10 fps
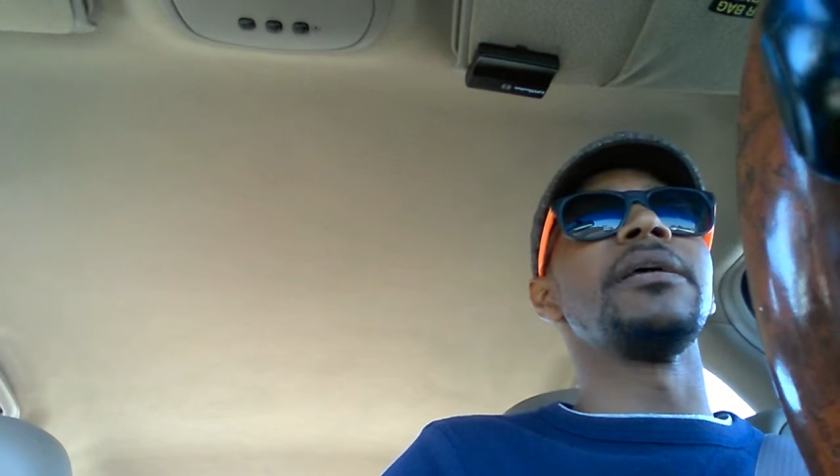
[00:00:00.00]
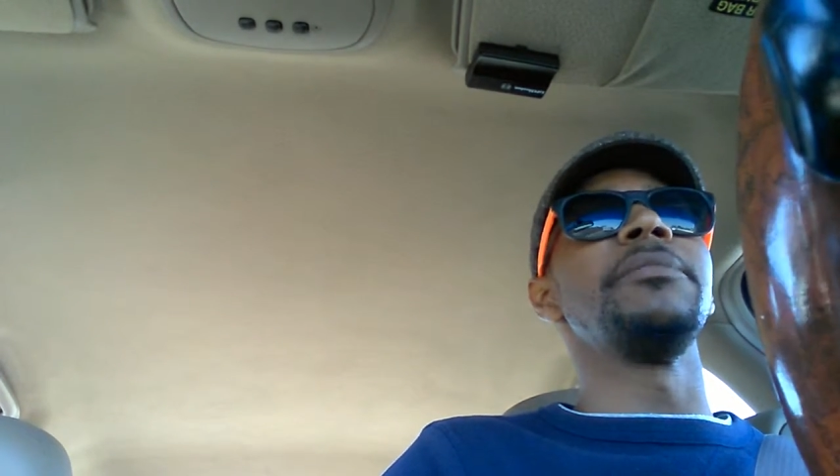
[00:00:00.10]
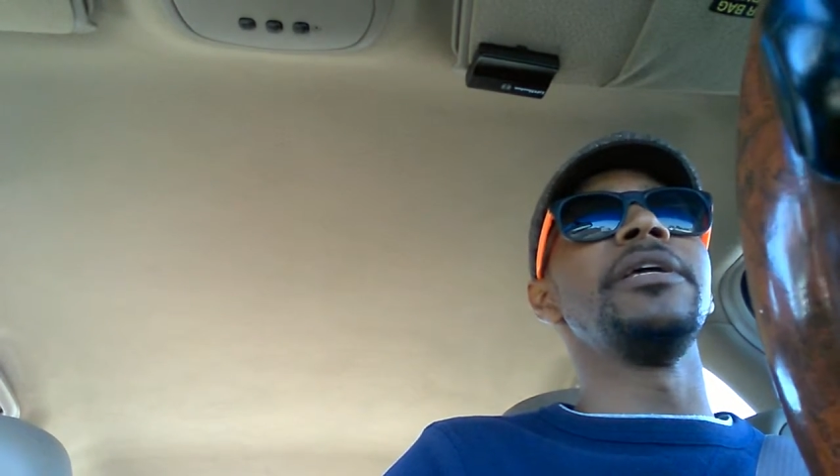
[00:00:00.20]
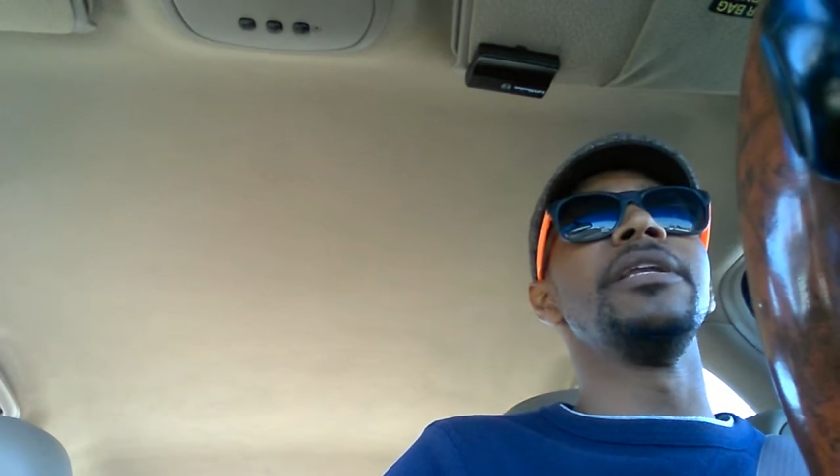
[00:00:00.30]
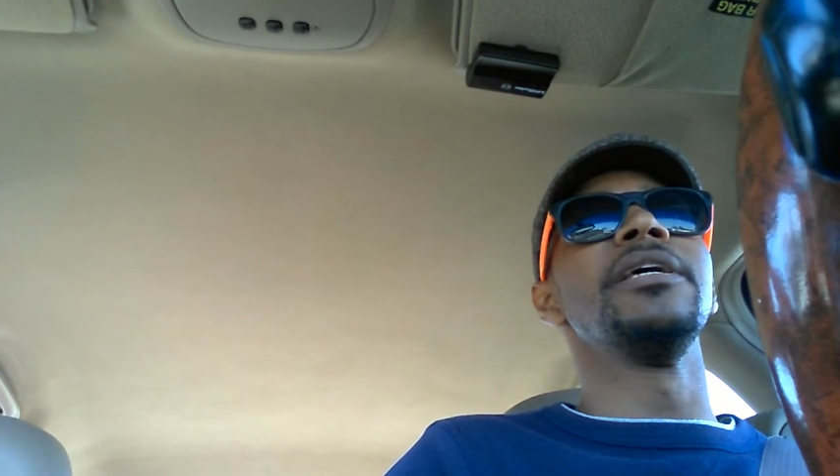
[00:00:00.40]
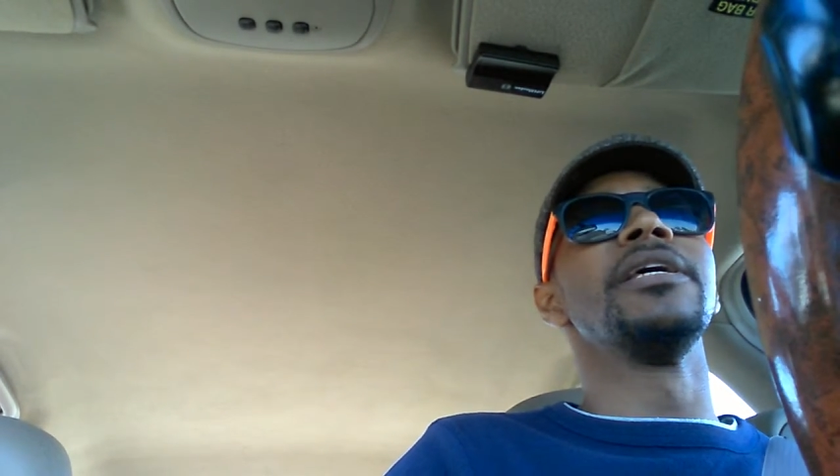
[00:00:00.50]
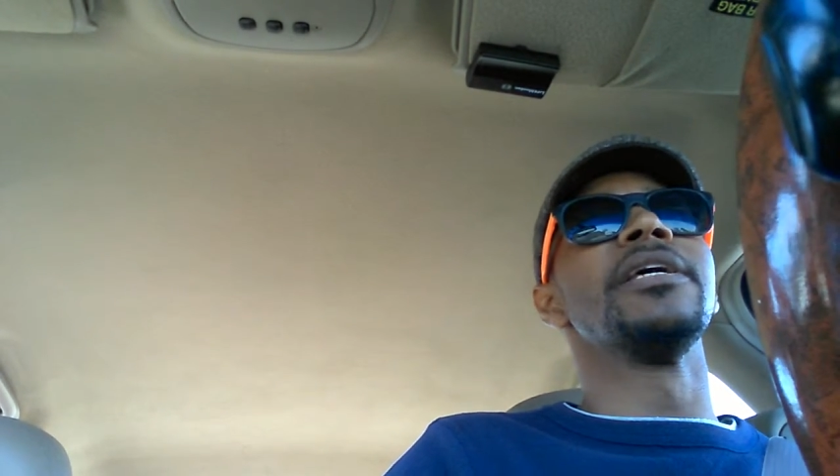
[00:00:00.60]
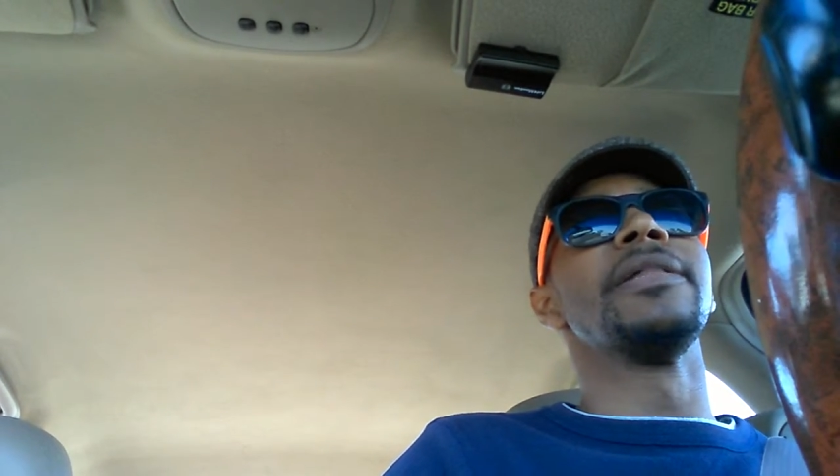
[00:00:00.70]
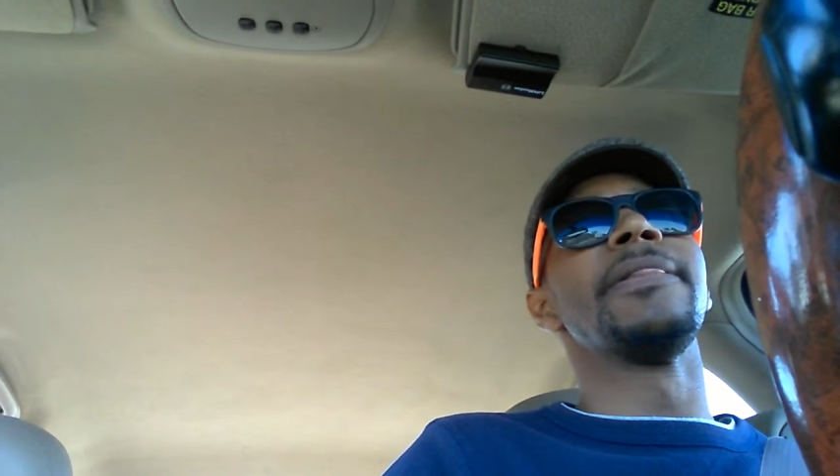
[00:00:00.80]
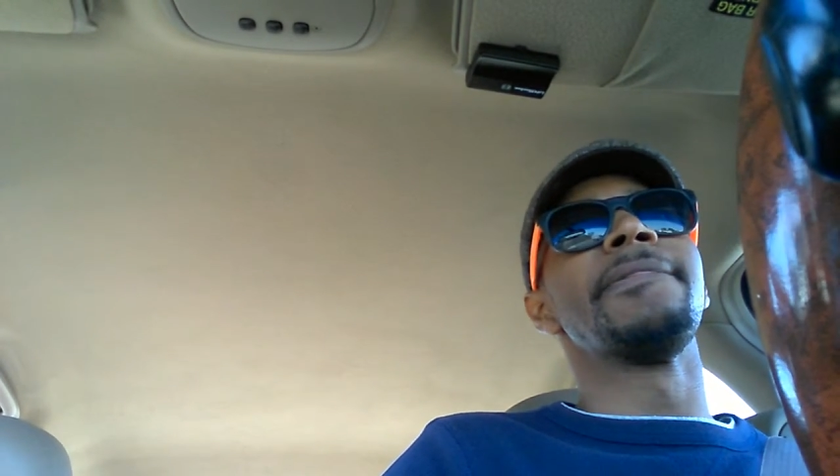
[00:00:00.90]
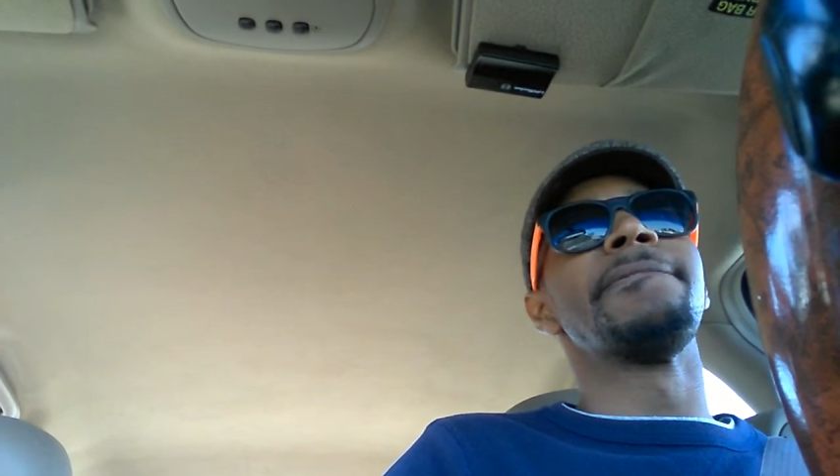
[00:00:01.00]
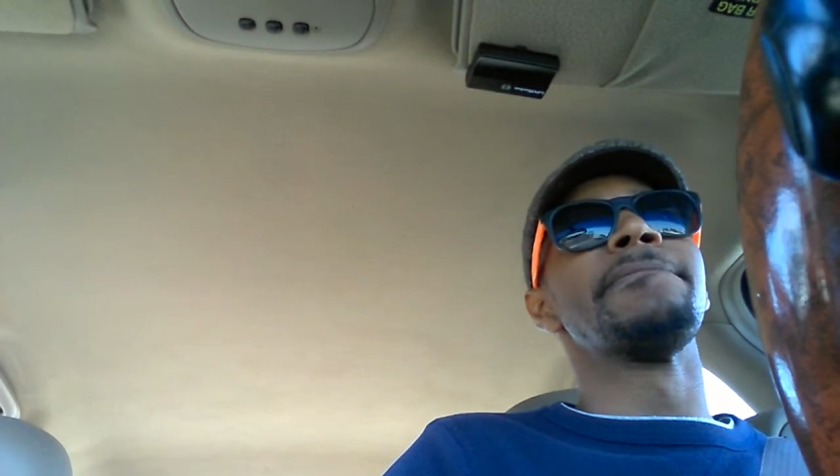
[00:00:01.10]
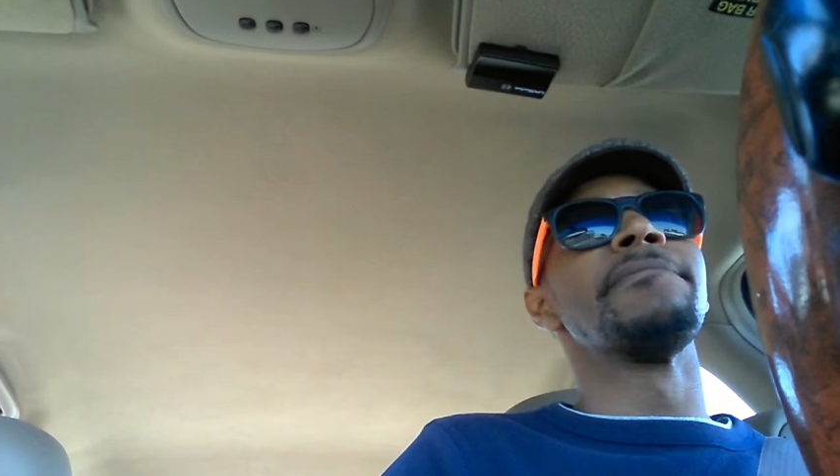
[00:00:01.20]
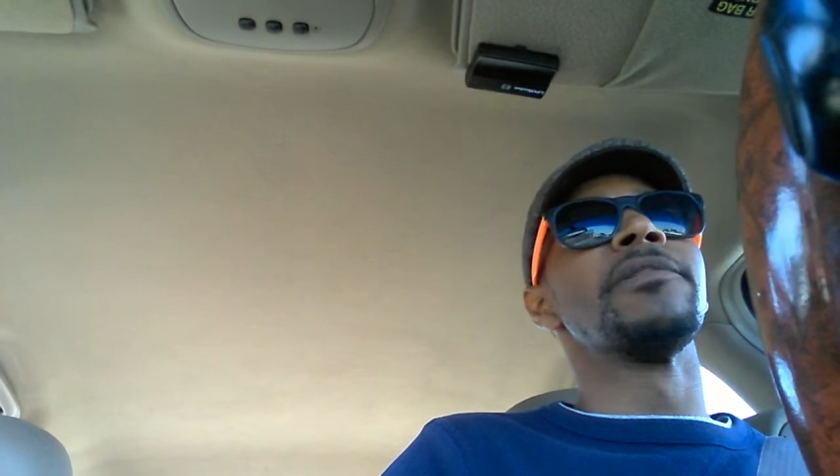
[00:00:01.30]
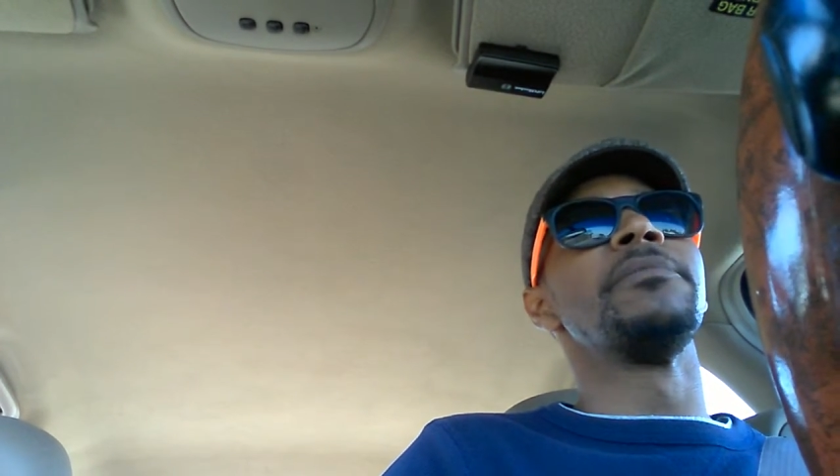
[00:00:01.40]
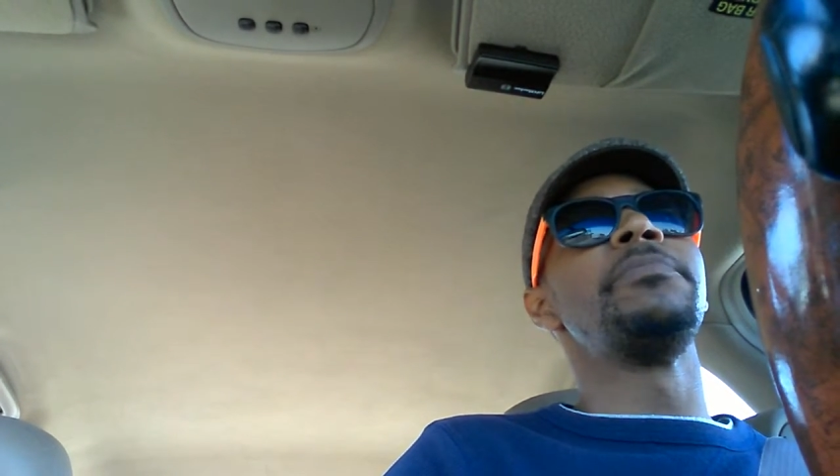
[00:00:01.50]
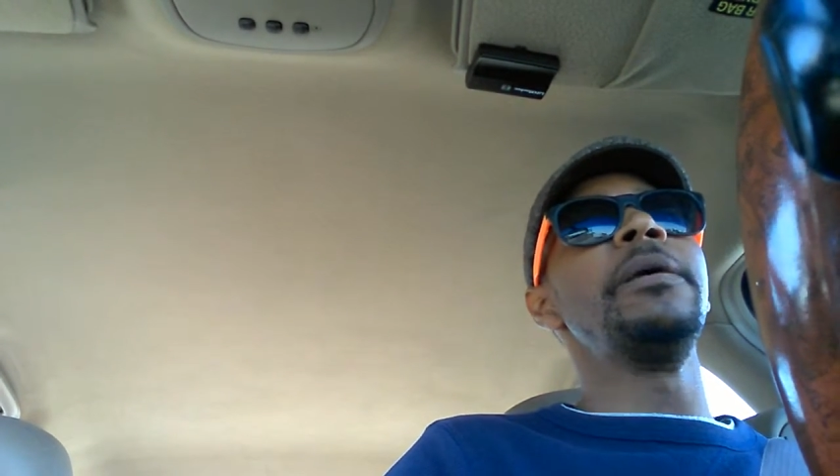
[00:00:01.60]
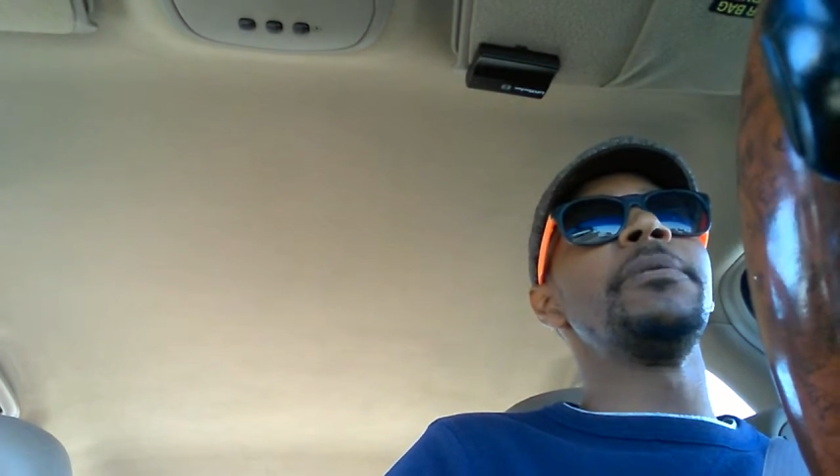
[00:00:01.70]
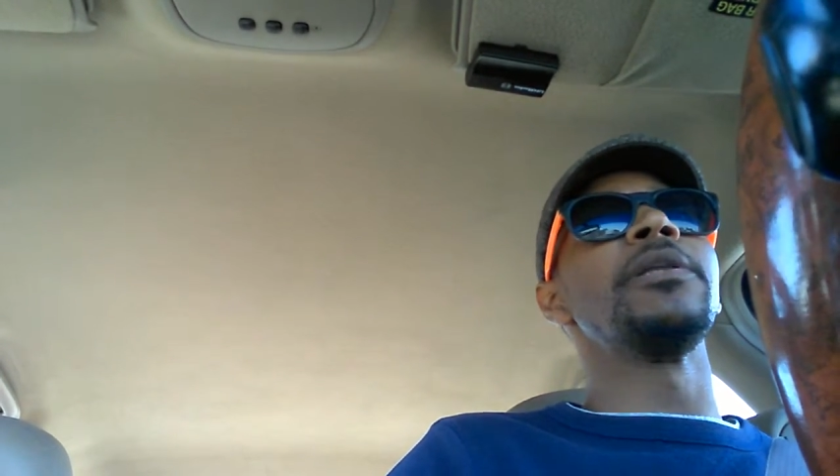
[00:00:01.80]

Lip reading: I mean, people